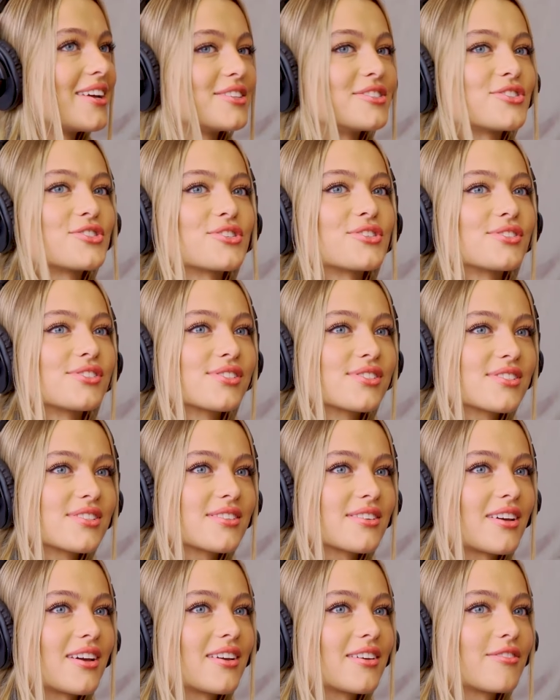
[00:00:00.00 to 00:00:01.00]
And
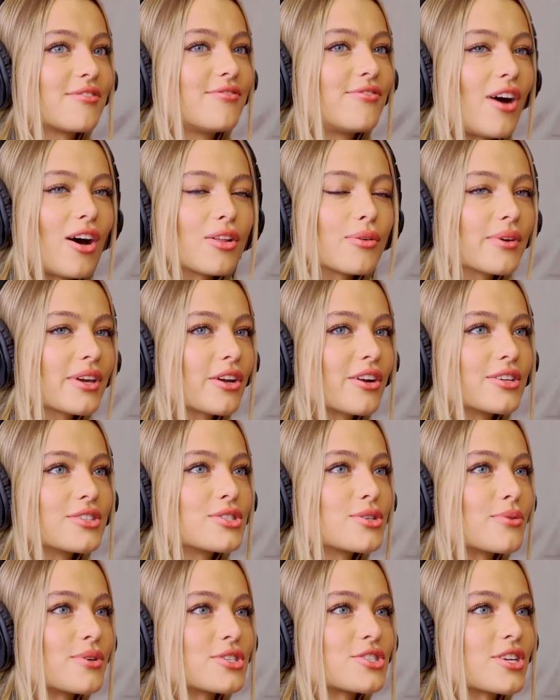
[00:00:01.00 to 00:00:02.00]
just following your
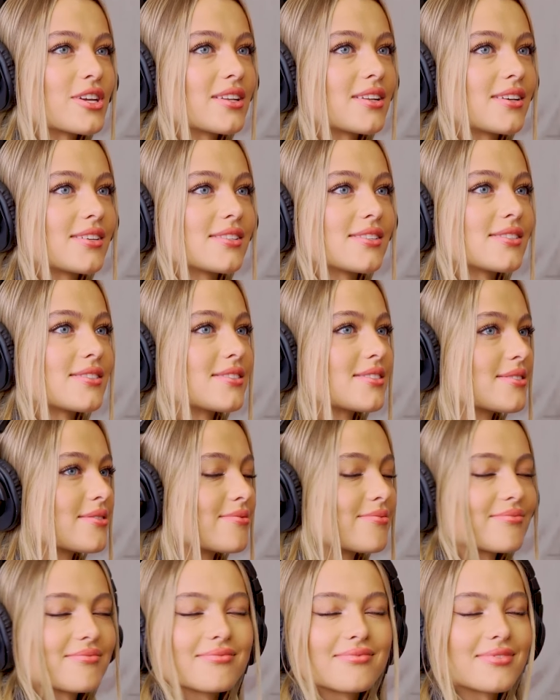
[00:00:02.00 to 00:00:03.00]
intuition is,
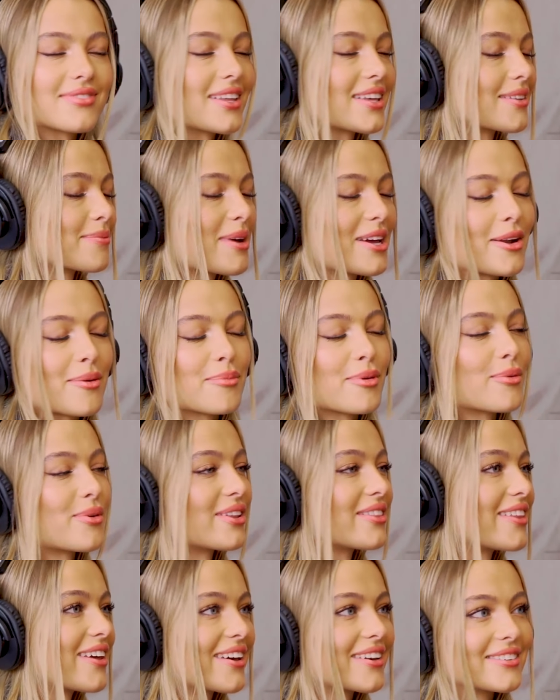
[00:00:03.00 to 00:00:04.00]
I think, my number
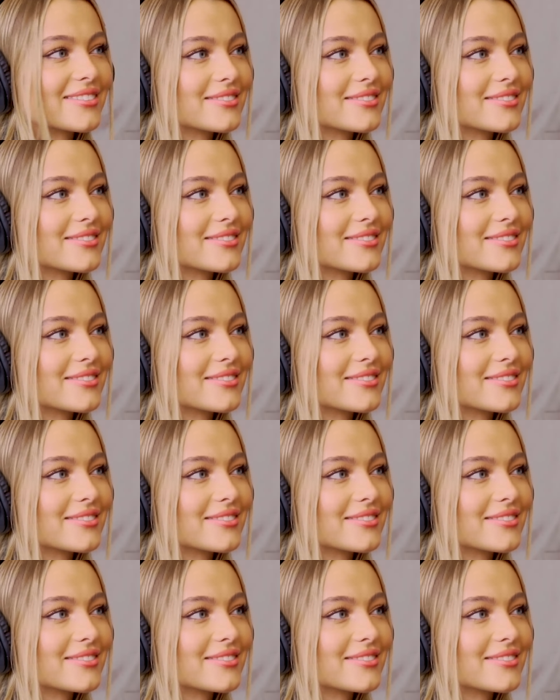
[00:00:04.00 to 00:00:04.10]
one thing.